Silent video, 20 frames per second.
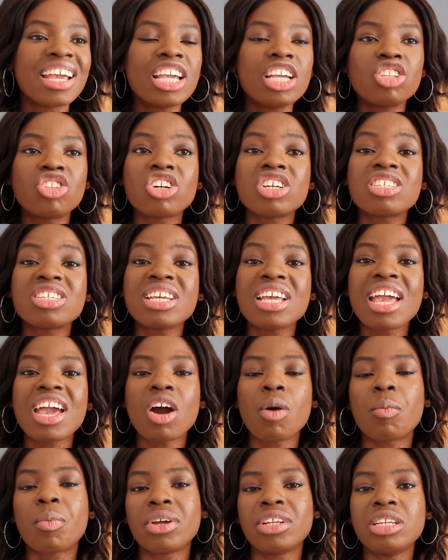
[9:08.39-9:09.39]
It doesn't
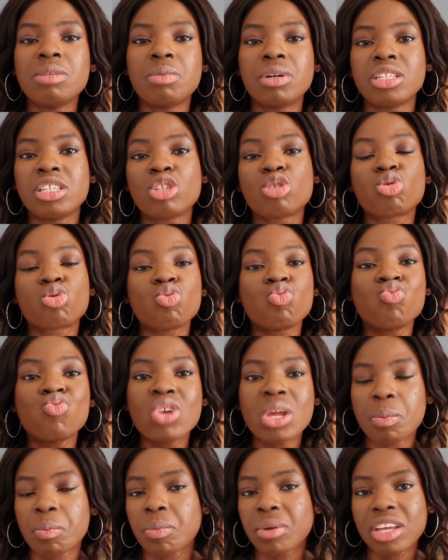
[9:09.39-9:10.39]
help anybody to
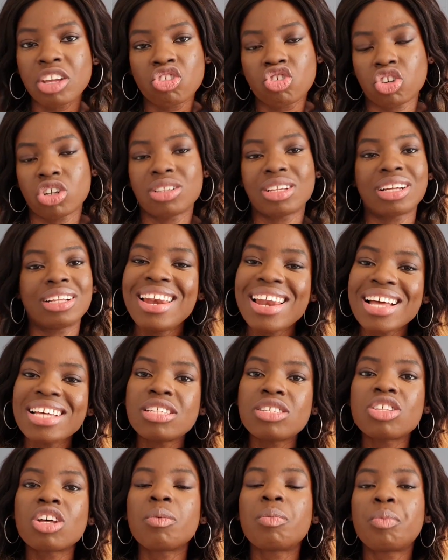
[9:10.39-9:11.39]
rip each other.
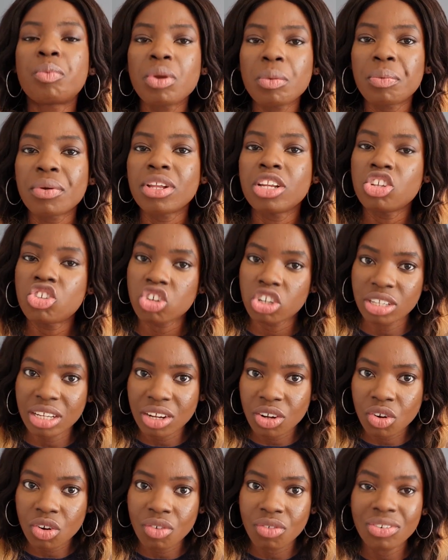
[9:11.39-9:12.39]
Let's stop ripping each
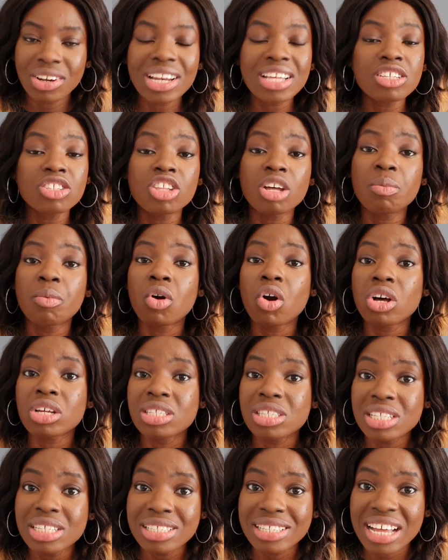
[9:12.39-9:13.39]
other off. Let's stop
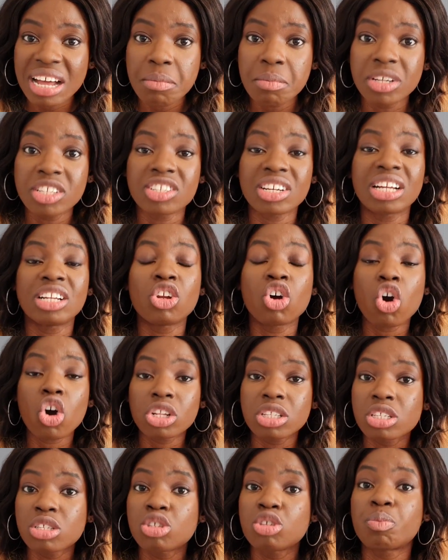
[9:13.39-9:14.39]
causing damage and
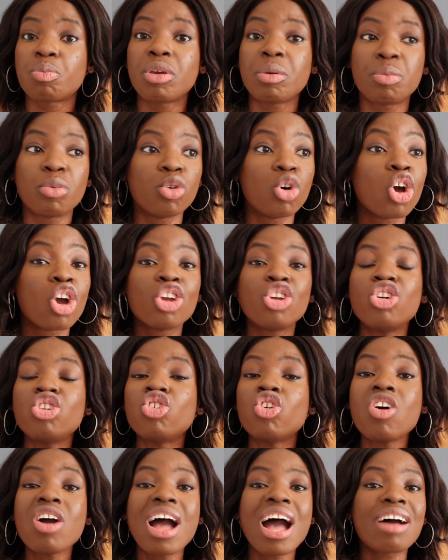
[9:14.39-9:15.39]
hurt to people. You
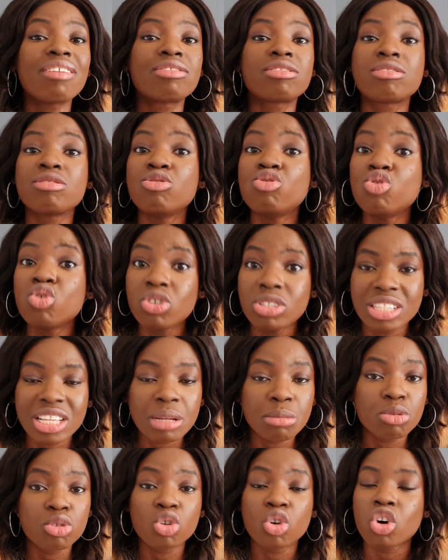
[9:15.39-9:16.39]
don't have to know
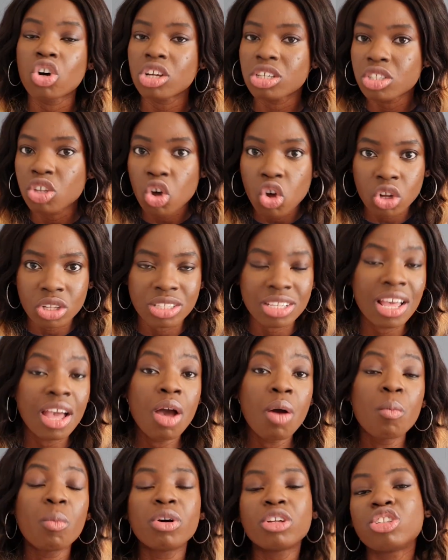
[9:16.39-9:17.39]
them to cause hurt,
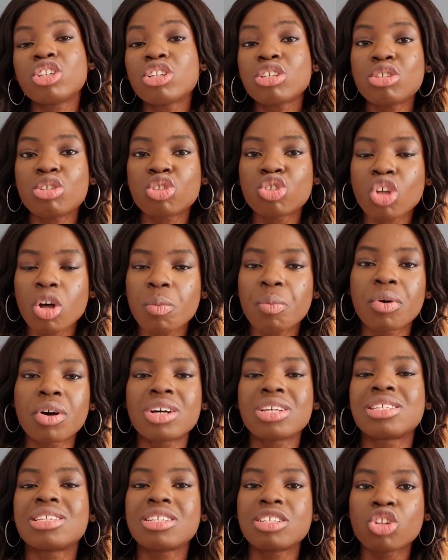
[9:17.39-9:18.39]
but just stop
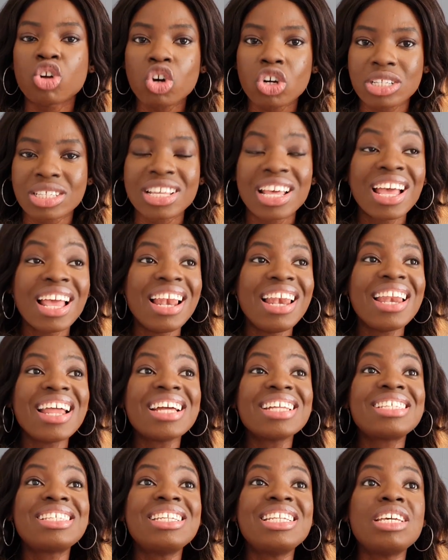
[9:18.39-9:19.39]
causing hurt.
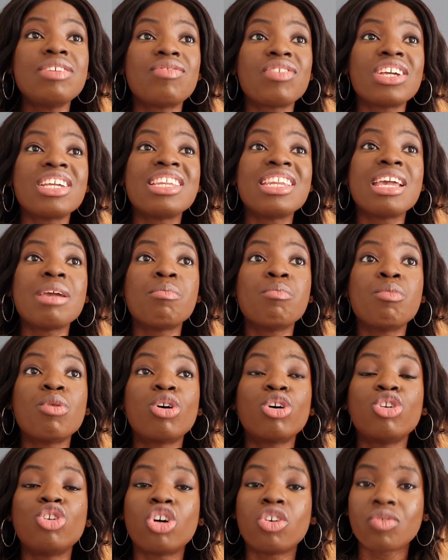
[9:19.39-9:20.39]
Let's live in a
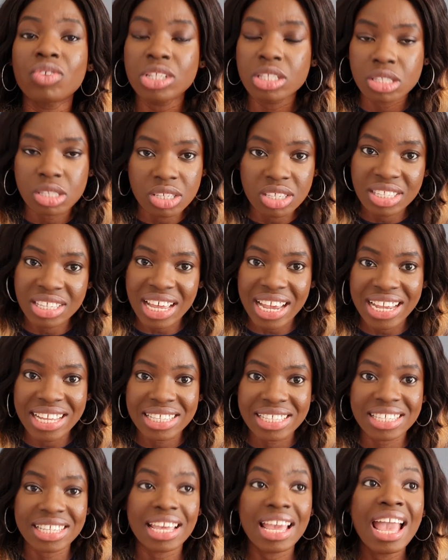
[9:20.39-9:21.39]
more loving
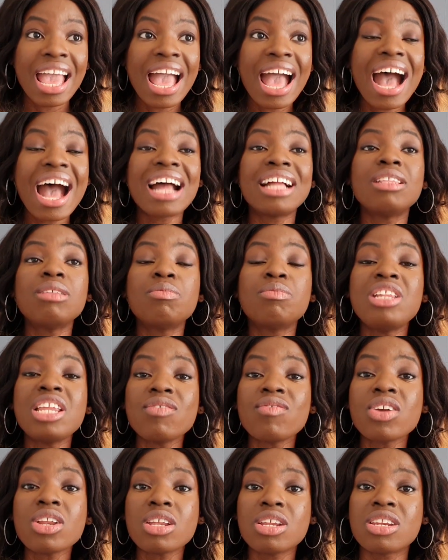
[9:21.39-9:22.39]
society. And
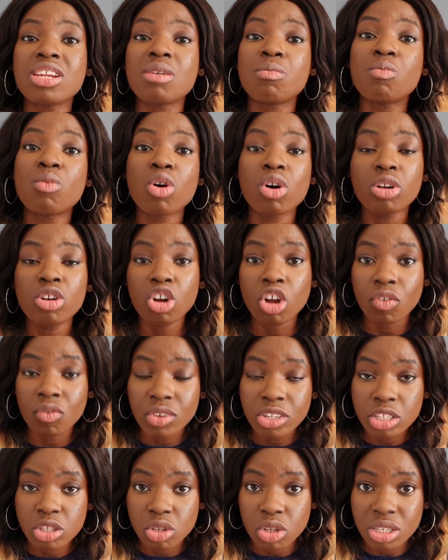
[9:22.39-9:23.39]
living in a more
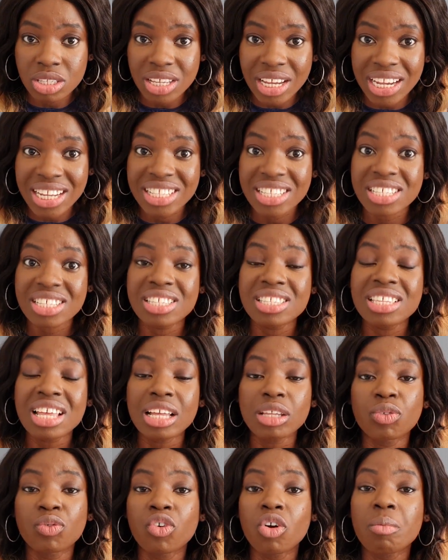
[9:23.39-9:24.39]
loving society
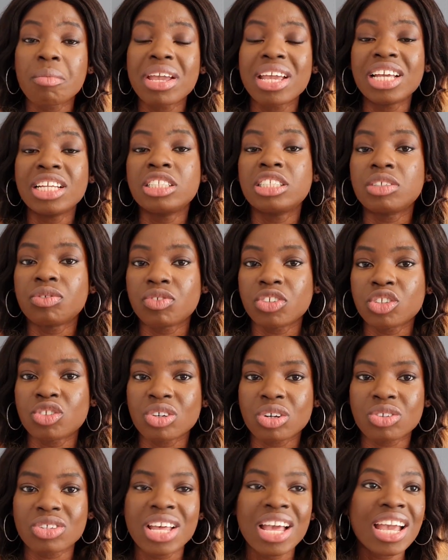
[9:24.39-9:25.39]
starts from
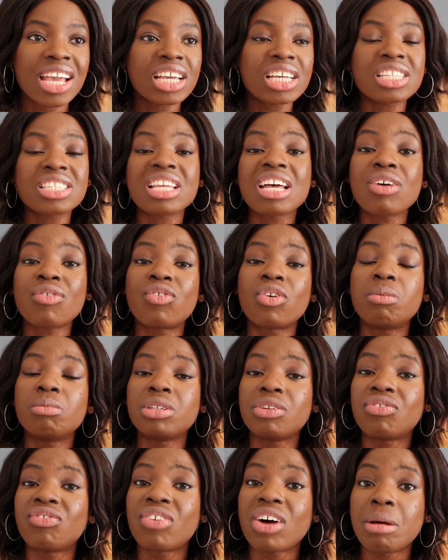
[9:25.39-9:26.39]
individuals. It starts from
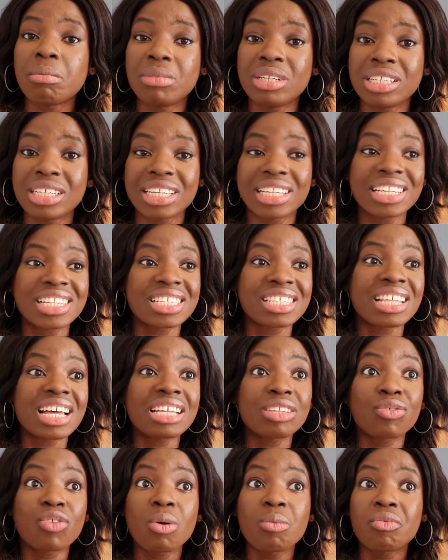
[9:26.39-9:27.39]
the family. It
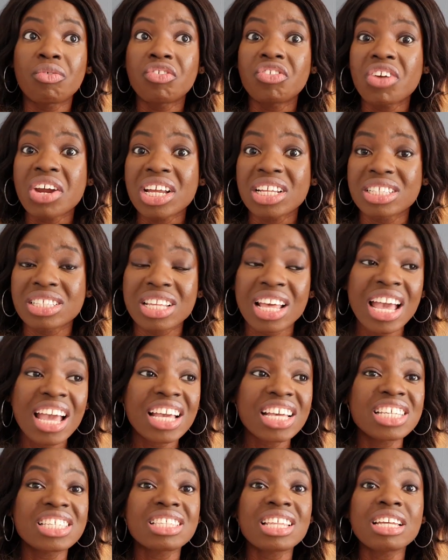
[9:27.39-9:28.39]
starts from friends.
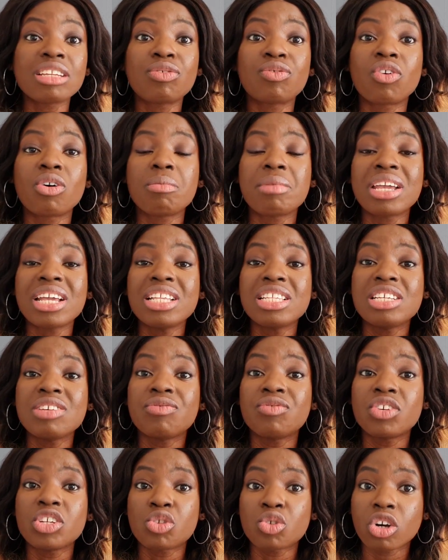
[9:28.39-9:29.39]
It starts from
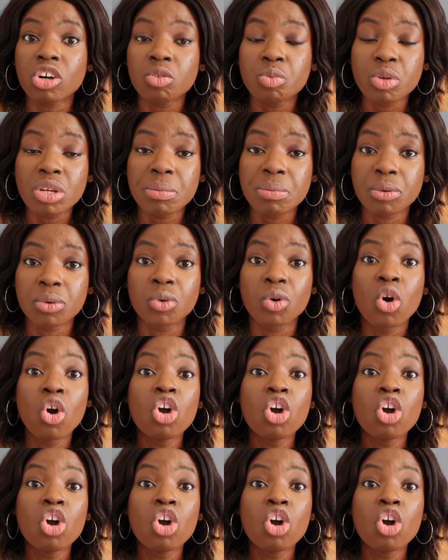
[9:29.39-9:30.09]
individual people.